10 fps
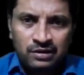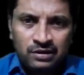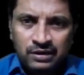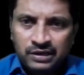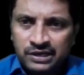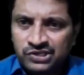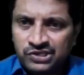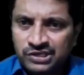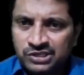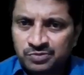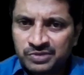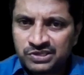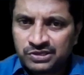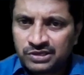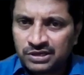H is present
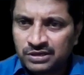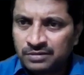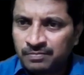on,